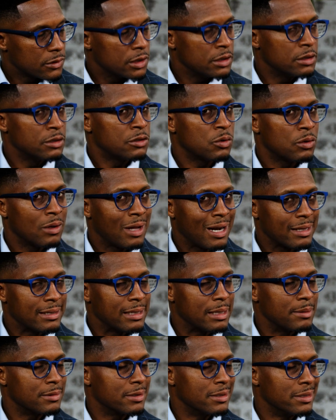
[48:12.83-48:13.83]
And so a lot of
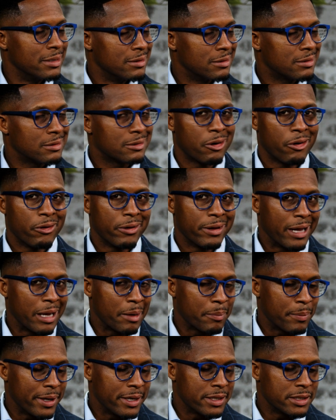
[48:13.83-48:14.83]
times in these
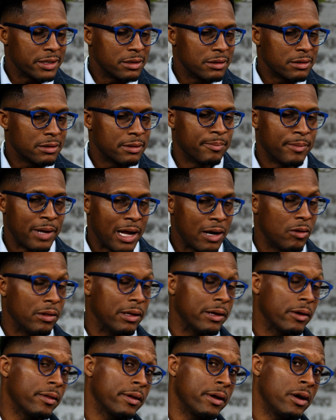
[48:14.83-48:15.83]
cardiac patients, not
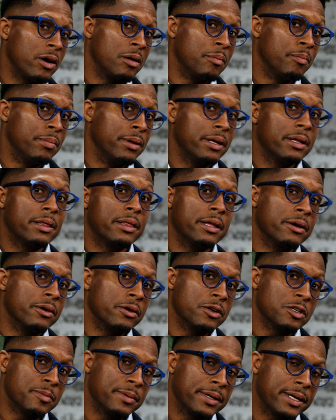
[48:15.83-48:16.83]
only are they on blood
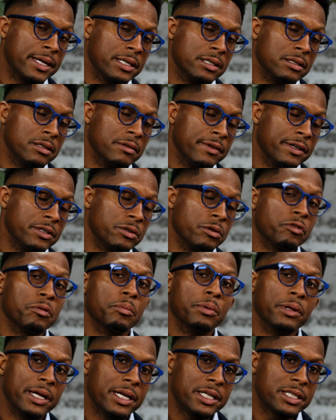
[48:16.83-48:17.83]
thinners because of atrial
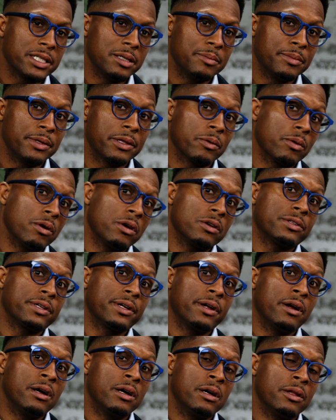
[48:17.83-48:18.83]
fibrillation, but they're also
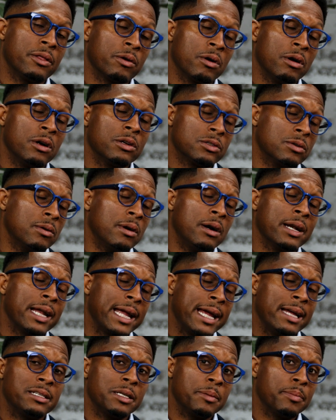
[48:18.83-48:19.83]
on
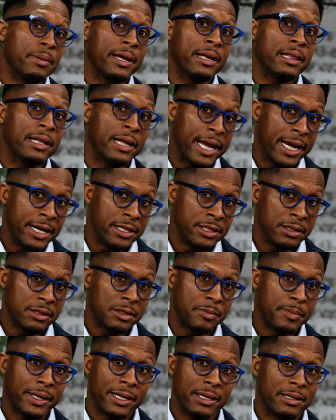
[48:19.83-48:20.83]
antiplatelet agents
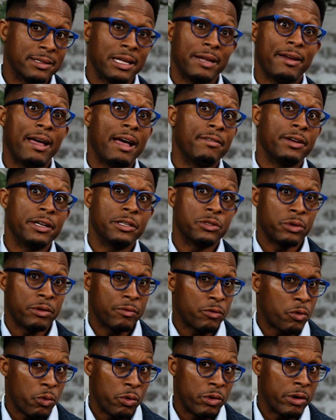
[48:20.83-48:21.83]
because they have a history of
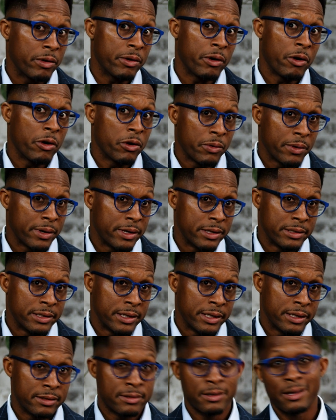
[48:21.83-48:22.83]
coronary artery
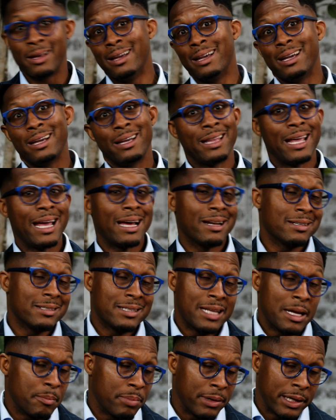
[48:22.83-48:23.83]
disease and they had a
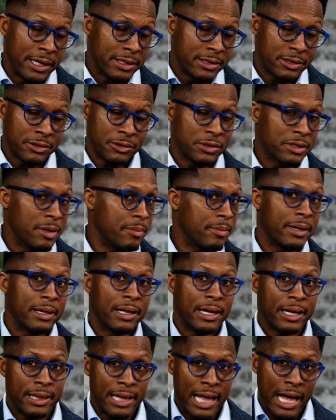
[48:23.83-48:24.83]
stent placed or something
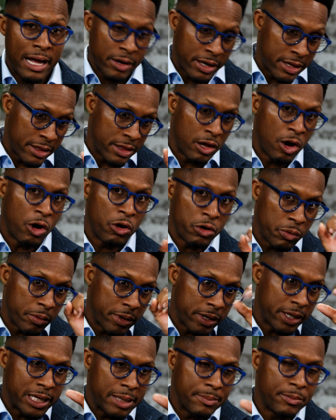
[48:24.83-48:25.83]
like that in the artery
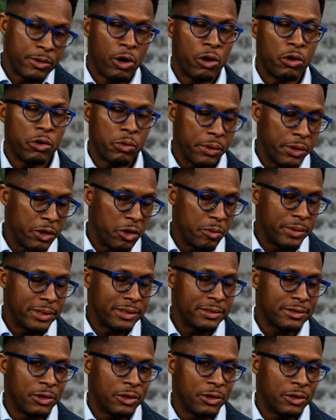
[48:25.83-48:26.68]
to keep the artery open.